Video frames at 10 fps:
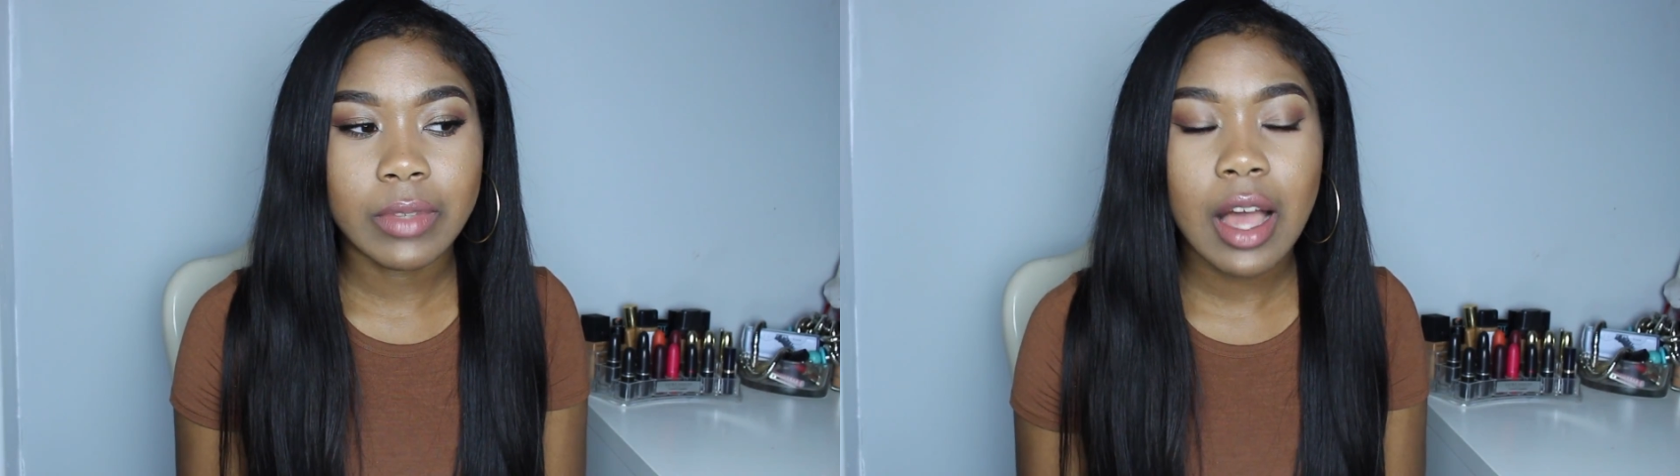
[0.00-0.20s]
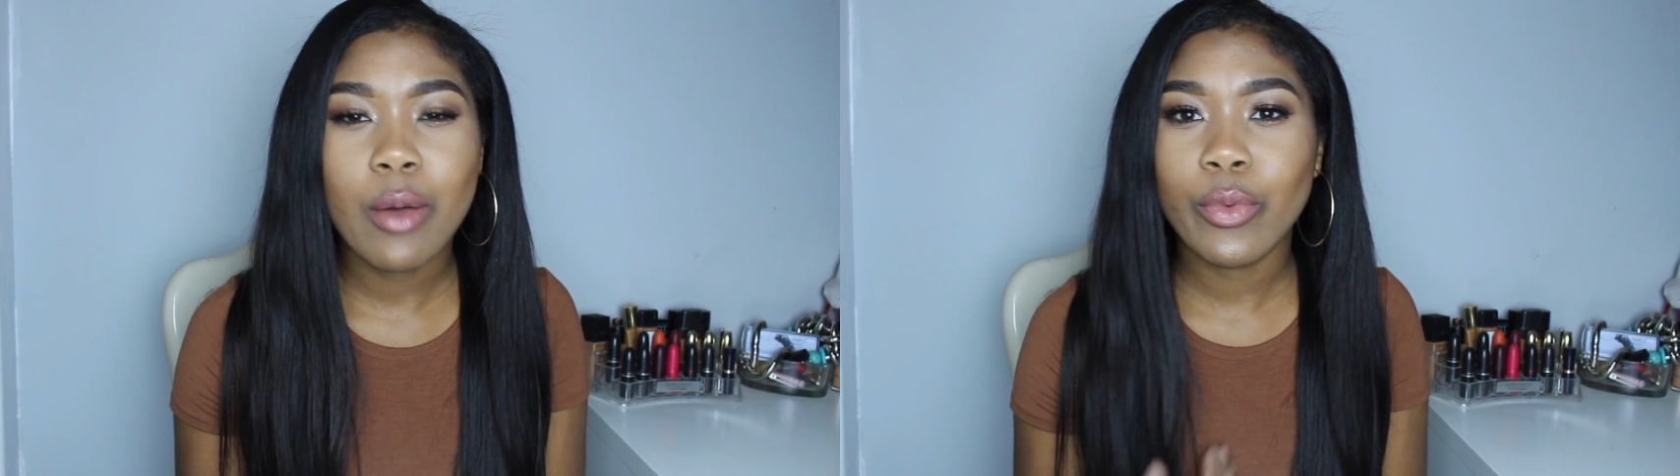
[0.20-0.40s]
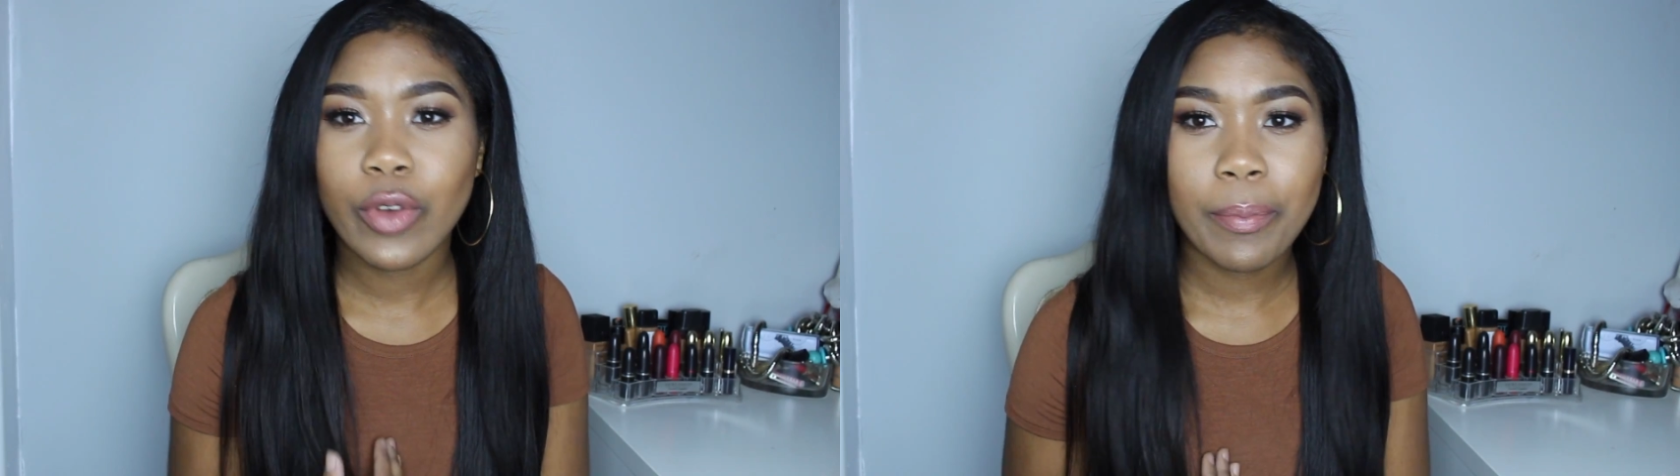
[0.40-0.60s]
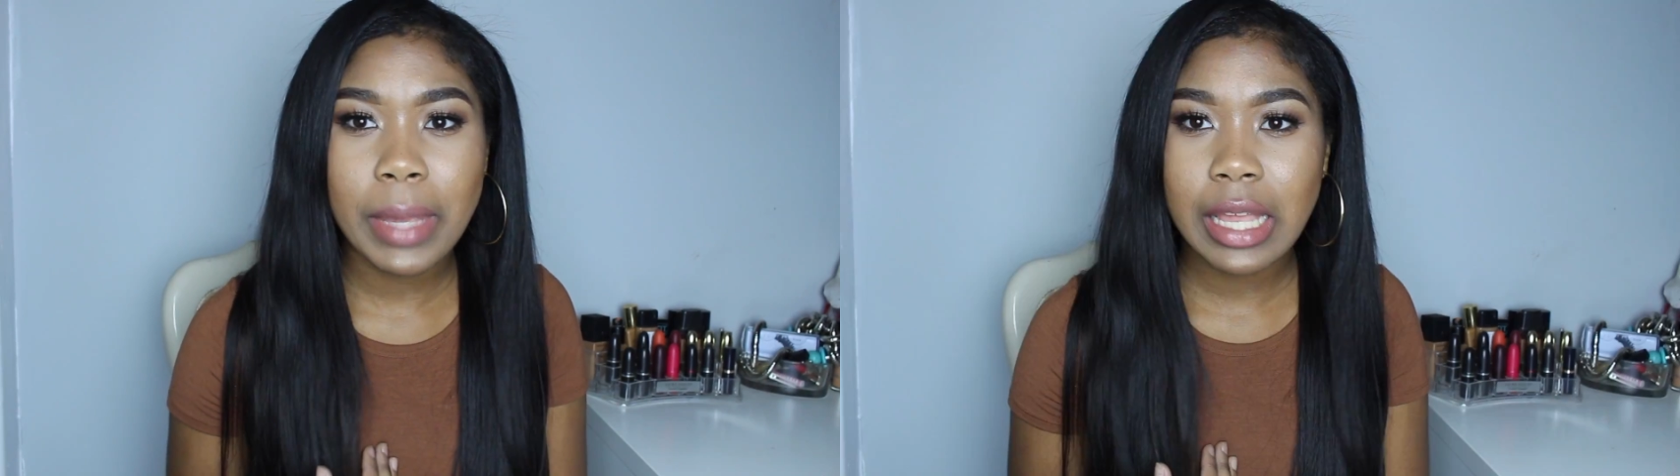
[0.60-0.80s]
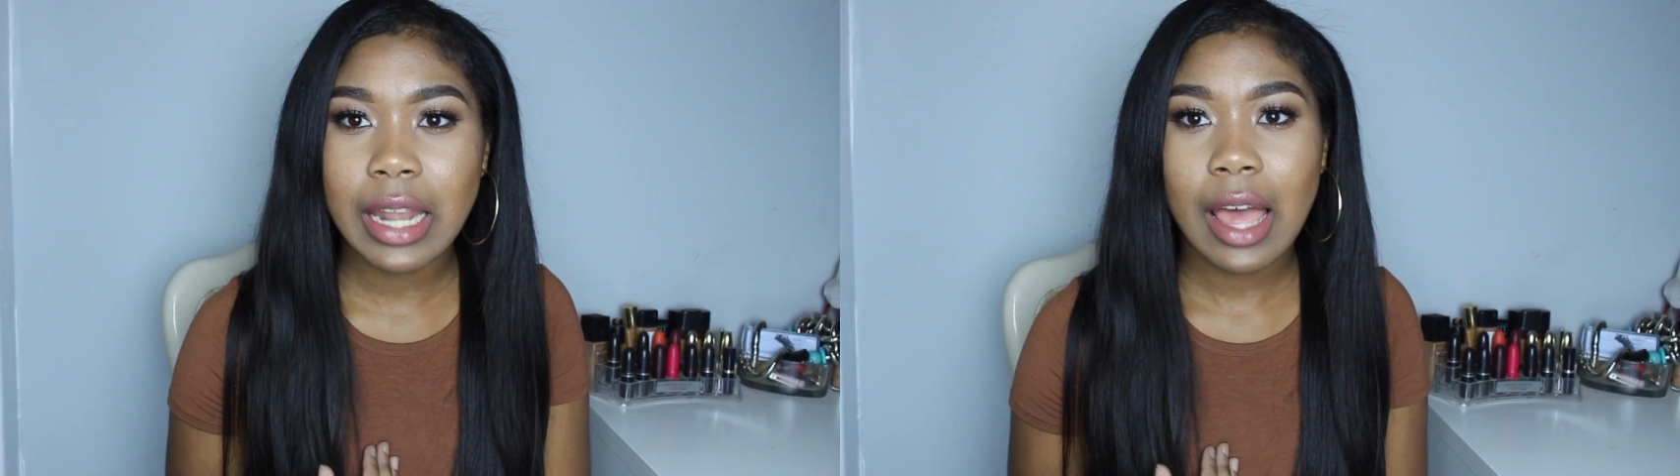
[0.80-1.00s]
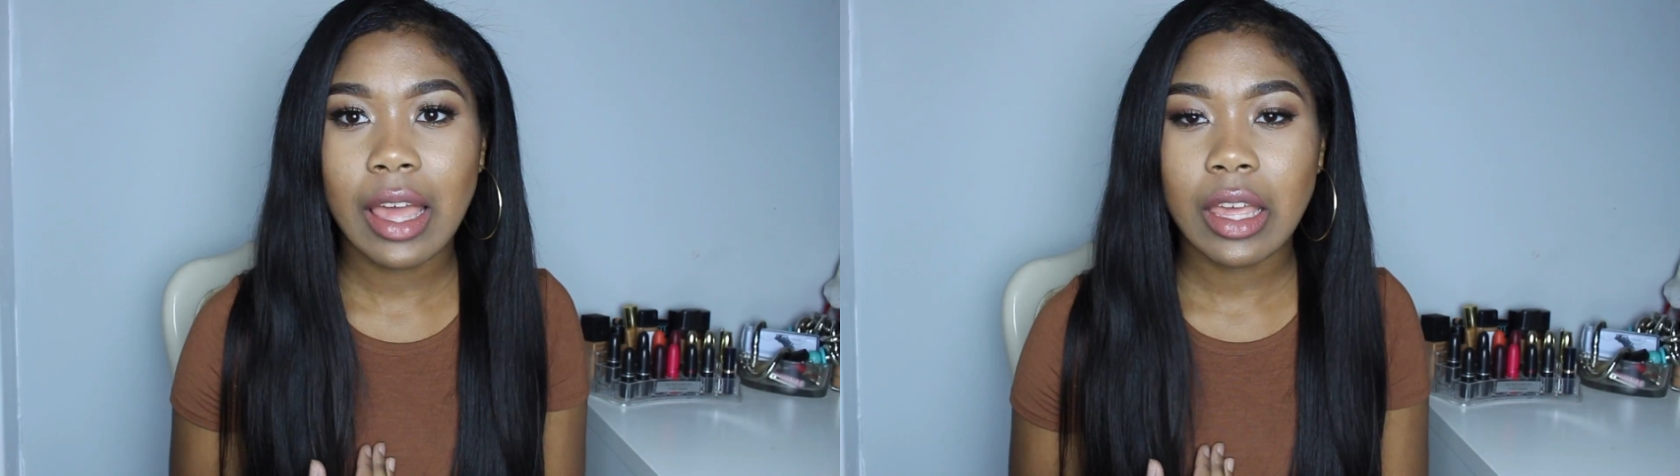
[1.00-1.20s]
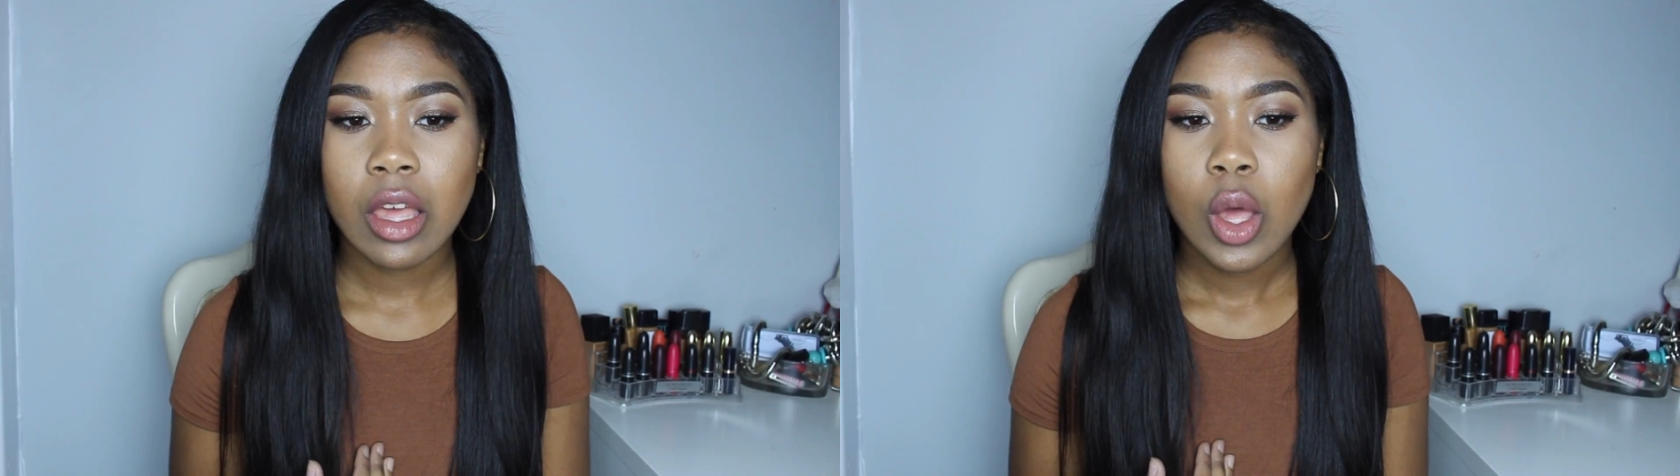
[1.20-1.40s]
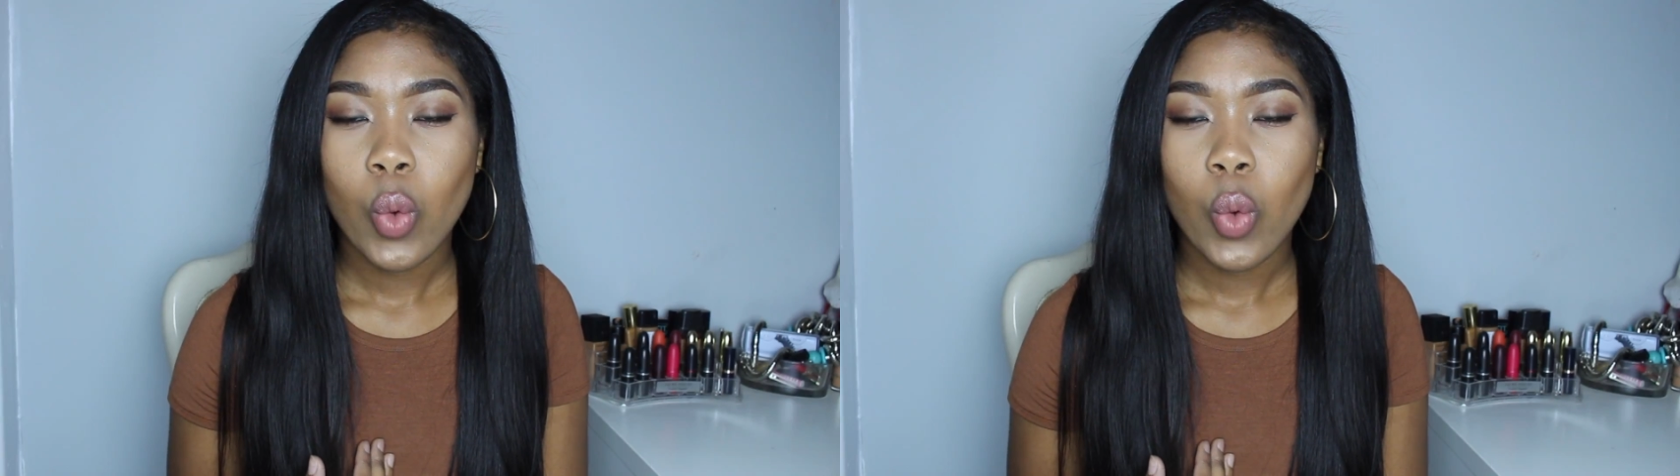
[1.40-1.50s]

come for me like